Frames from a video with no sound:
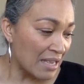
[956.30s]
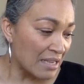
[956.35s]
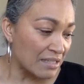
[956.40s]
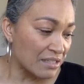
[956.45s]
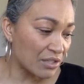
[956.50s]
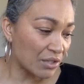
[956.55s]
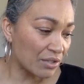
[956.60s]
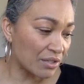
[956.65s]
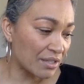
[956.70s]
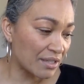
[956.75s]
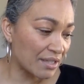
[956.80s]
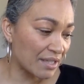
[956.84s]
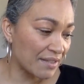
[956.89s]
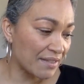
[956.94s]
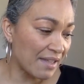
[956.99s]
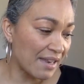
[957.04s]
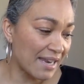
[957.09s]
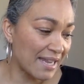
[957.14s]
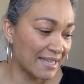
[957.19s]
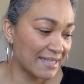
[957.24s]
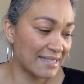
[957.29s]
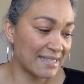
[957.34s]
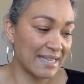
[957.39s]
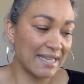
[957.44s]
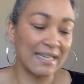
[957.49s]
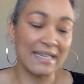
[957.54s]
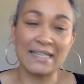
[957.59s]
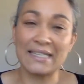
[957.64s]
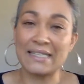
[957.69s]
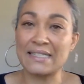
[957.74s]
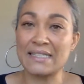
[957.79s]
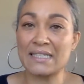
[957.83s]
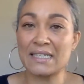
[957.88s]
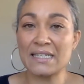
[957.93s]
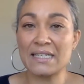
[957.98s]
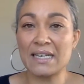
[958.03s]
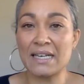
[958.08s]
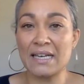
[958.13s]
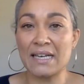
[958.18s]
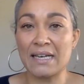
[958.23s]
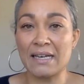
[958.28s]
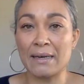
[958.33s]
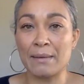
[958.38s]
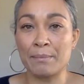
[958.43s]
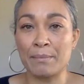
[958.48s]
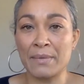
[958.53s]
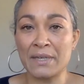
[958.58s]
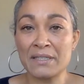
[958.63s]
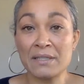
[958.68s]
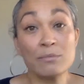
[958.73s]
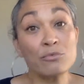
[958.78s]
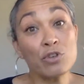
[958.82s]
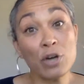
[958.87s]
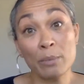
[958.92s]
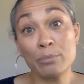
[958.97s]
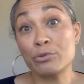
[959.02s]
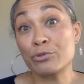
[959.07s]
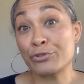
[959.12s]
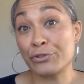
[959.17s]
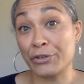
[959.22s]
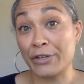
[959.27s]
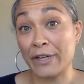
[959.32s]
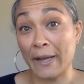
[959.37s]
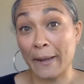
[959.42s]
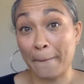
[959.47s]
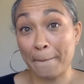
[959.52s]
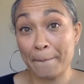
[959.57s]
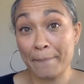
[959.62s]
So then the next thing is some troubleshooting.